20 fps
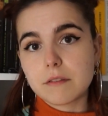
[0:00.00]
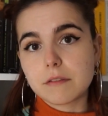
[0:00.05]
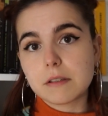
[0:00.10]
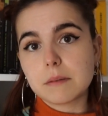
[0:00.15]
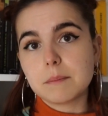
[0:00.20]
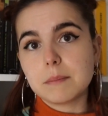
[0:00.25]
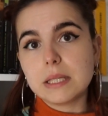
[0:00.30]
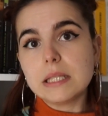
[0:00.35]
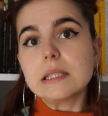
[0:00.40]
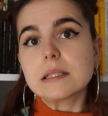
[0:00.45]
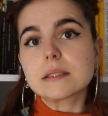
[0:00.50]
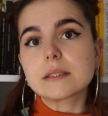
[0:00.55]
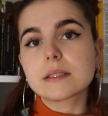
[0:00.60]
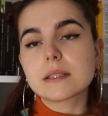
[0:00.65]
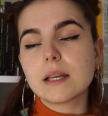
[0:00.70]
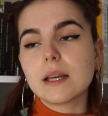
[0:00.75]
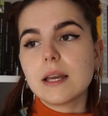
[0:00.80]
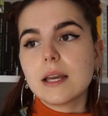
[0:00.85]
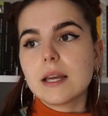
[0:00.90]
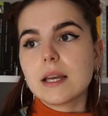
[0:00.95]
means
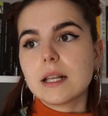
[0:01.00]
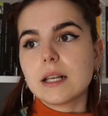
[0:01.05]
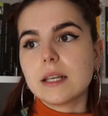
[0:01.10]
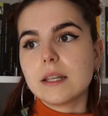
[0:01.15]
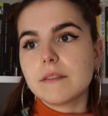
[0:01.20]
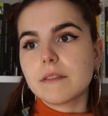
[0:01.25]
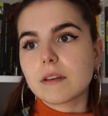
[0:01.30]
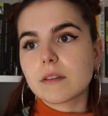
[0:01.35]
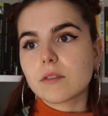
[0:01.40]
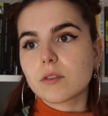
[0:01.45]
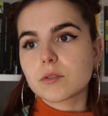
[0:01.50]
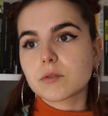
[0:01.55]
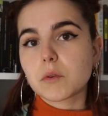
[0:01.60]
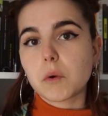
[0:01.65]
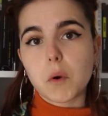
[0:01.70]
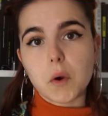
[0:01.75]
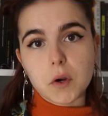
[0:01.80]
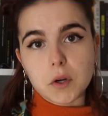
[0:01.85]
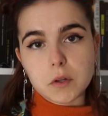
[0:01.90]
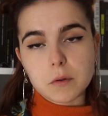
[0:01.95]
leaving those who
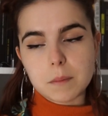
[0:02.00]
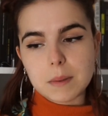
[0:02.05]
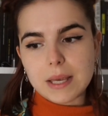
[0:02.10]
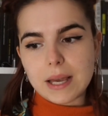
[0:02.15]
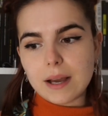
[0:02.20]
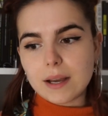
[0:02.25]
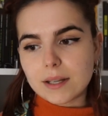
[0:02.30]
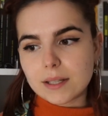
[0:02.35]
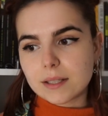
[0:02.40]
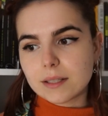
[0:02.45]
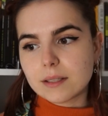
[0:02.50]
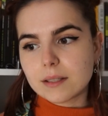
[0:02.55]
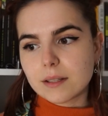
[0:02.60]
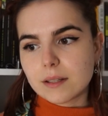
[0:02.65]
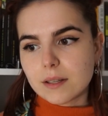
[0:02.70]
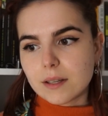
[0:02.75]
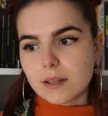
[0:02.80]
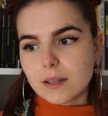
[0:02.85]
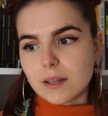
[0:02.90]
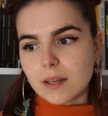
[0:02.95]
hurt you behind.
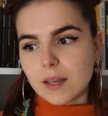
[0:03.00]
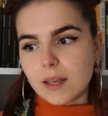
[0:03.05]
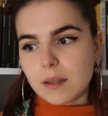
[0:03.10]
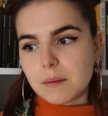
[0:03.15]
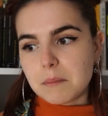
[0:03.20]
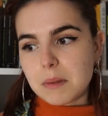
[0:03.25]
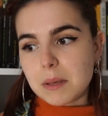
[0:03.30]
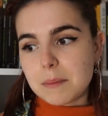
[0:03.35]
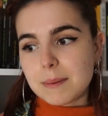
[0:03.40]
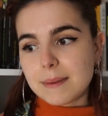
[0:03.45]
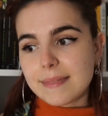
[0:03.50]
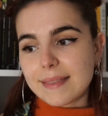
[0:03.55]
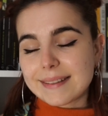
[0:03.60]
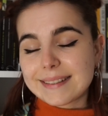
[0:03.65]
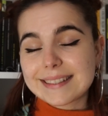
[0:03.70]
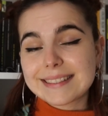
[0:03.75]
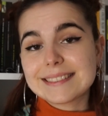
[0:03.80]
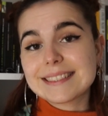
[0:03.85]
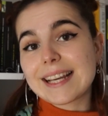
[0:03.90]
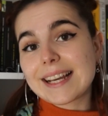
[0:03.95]
And maybe that's
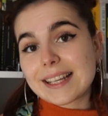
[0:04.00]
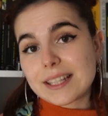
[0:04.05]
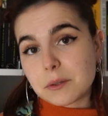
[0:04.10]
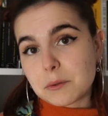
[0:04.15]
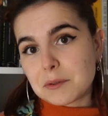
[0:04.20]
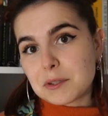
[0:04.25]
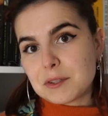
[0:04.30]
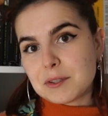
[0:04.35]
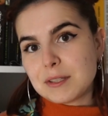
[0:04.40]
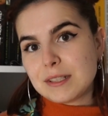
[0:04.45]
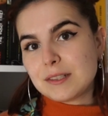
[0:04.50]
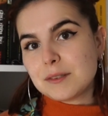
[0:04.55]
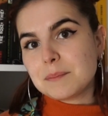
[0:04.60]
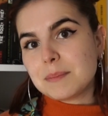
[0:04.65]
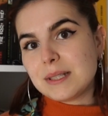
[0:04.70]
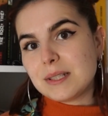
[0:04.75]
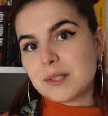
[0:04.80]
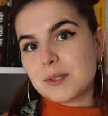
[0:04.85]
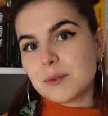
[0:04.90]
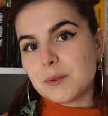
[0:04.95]
exactly what you need to
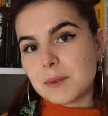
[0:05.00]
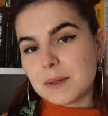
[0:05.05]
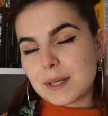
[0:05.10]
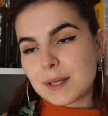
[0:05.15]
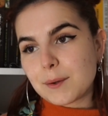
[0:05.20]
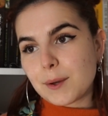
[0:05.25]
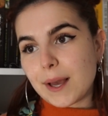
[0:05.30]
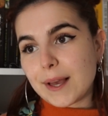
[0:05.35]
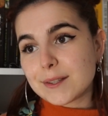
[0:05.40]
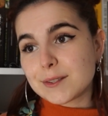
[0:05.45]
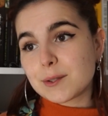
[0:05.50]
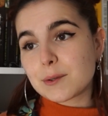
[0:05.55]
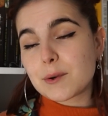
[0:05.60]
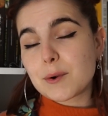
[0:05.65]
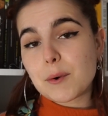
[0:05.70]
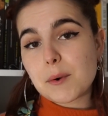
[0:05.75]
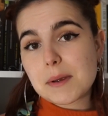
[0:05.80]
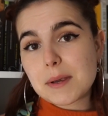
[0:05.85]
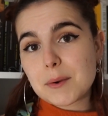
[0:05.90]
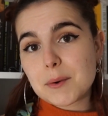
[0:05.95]
be doing as you're
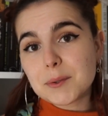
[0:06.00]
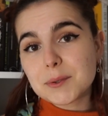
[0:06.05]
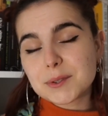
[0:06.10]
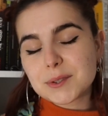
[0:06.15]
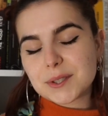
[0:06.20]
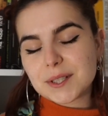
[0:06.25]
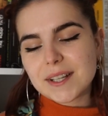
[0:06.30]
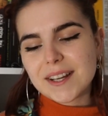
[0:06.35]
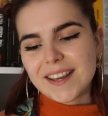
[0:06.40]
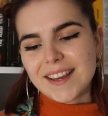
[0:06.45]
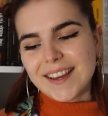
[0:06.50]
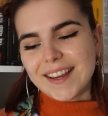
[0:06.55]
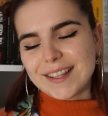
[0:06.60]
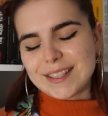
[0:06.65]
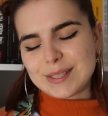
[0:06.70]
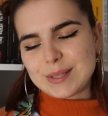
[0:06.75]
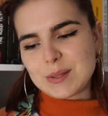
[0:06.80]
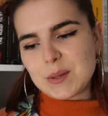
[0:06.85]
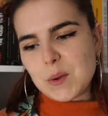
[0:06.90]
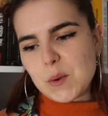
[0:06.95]
growing older. And
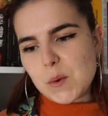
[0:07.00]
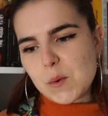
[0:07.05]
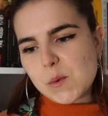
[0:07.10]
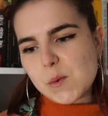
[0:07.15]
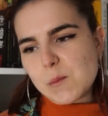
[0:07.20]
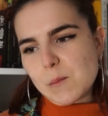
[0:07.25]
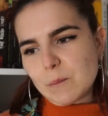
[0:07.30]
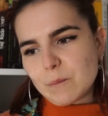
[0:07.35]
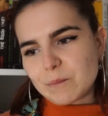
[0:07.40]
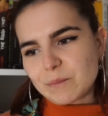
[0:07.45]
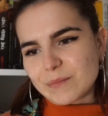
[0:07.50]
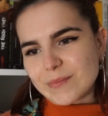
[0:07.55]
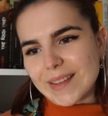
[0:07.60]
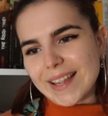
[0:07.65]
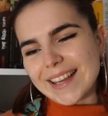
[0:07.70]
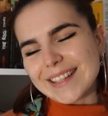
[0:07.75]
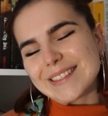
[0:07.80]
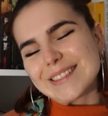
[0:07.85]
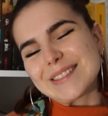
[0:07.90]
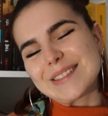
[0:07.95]
so
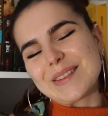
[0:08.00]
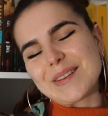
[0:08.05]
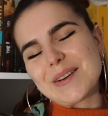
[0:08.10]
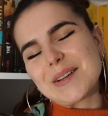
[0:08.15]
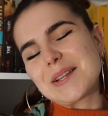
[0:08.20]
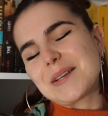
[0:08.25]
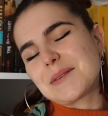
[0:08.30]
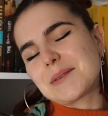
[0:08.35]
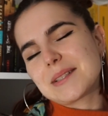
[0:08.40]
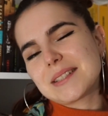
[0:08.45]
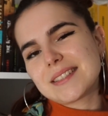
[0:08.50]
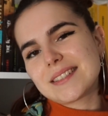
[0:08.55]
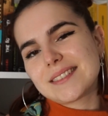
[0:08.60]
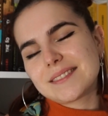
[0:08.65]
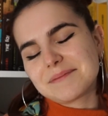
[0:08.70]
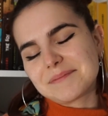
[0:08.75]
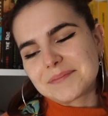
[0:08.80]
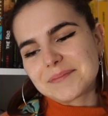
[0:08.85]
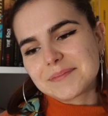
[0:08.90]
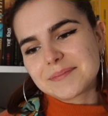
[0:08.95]
I just thought it was
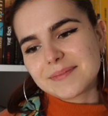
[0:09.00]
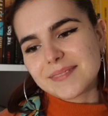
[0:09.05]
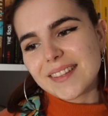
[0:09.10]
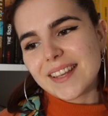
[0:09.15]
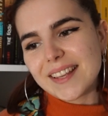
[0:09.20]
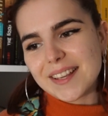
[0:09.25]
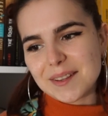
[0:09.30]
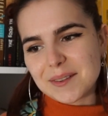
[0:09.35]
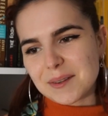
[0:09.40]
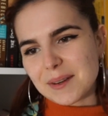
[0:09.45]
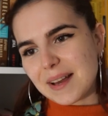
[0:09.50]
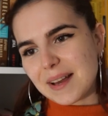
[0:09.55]
a